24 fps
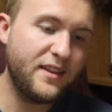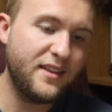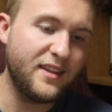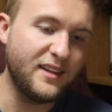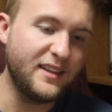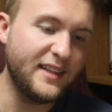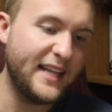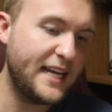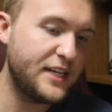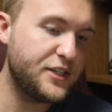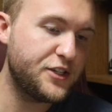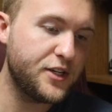The
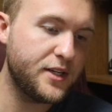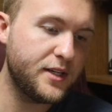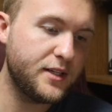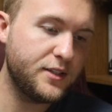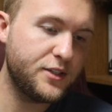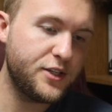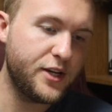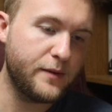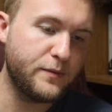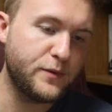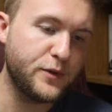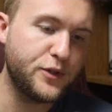
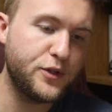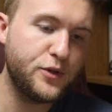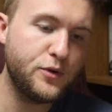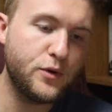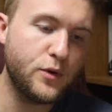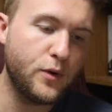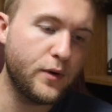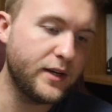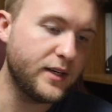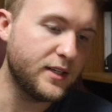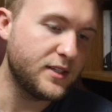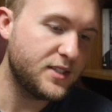Legend. Chapter 2,
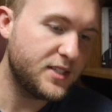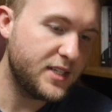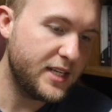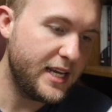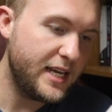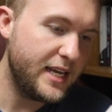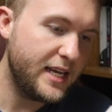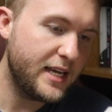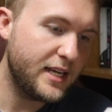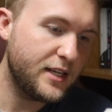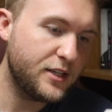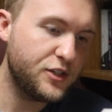Going to
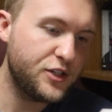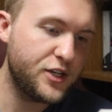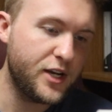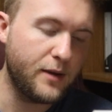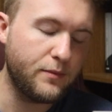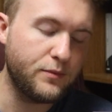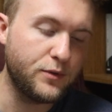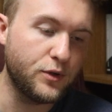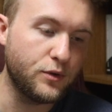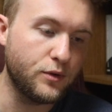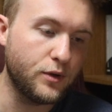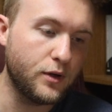Sea.
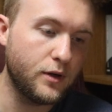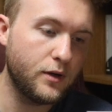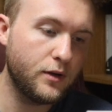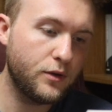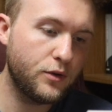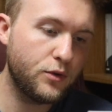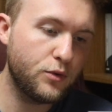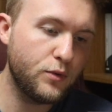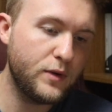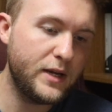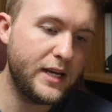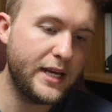Chapter
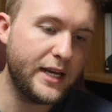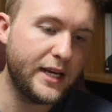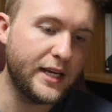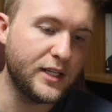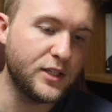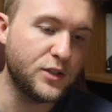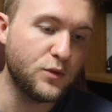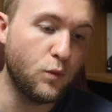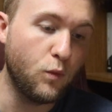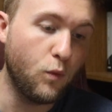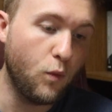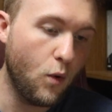3
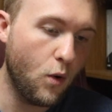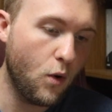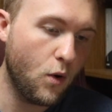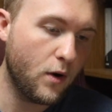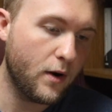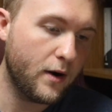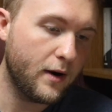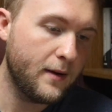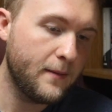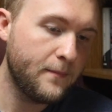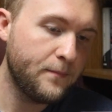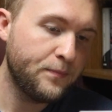is
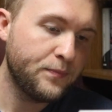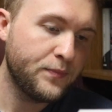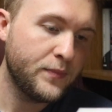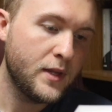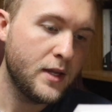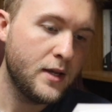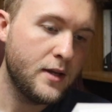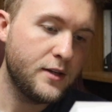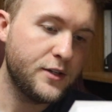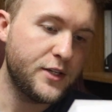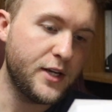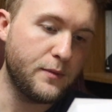War.
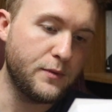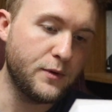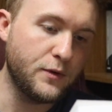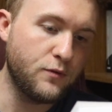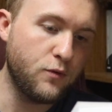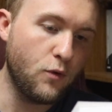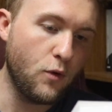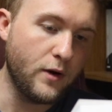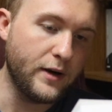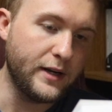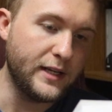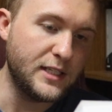Chapter
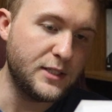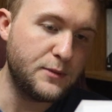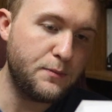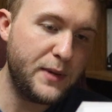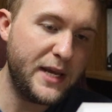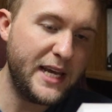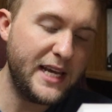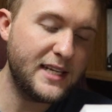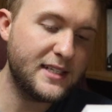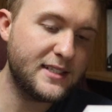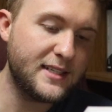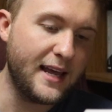4 is
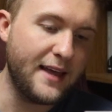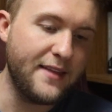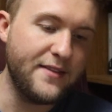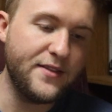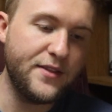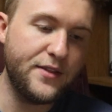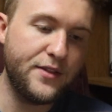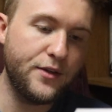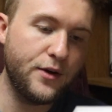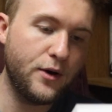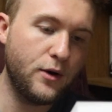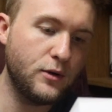Peace.
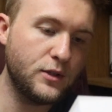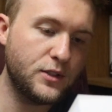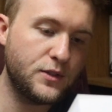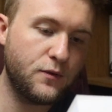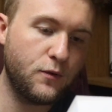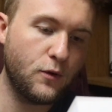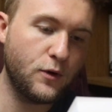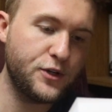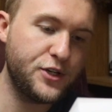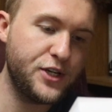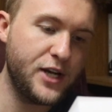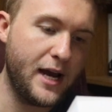And those
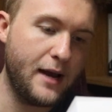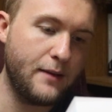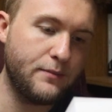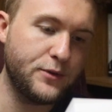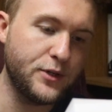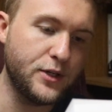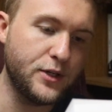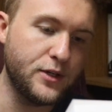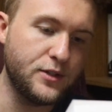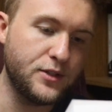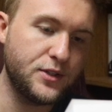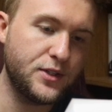4
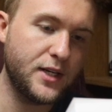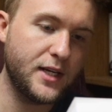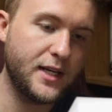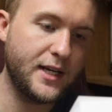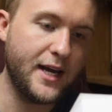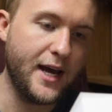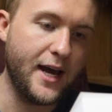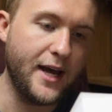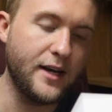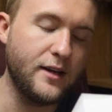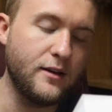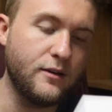chapters
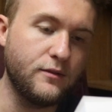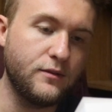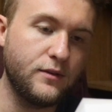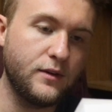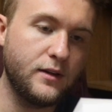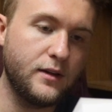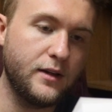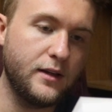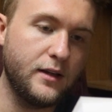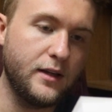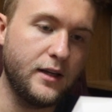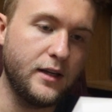kind of
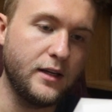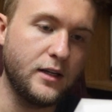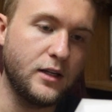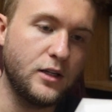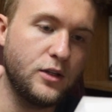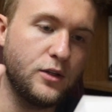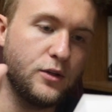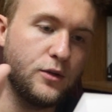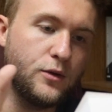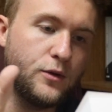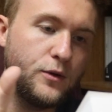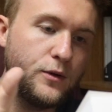
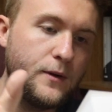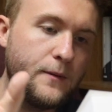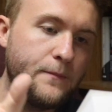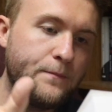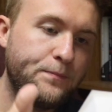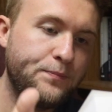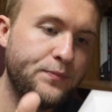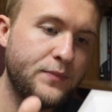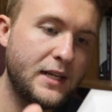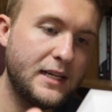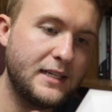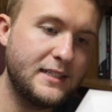include
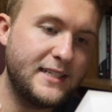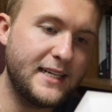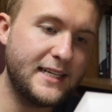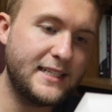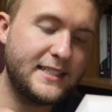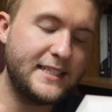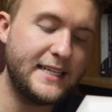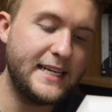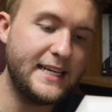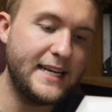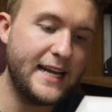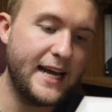
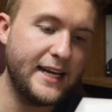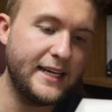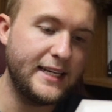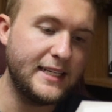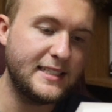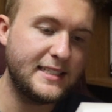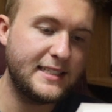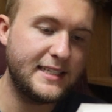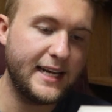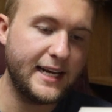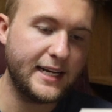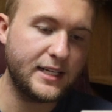
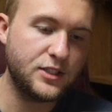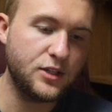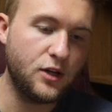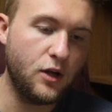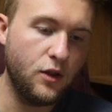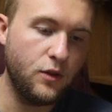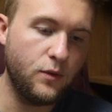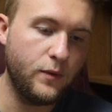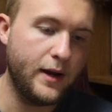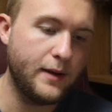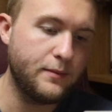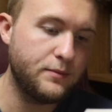1696
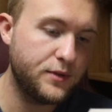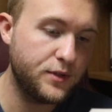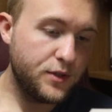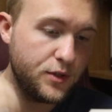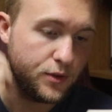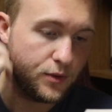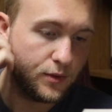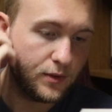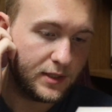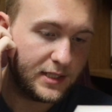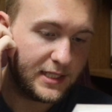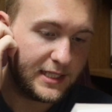all the way up
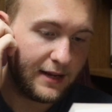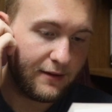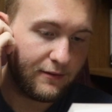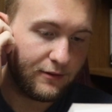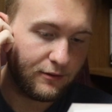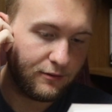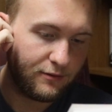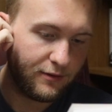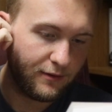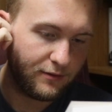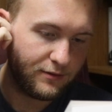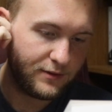to
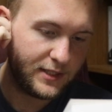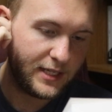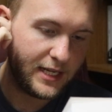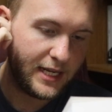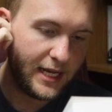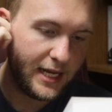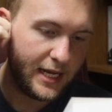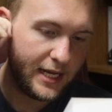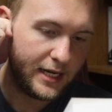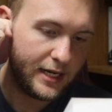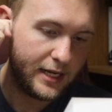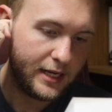
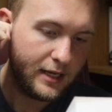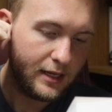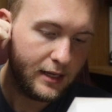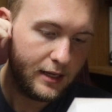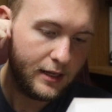715,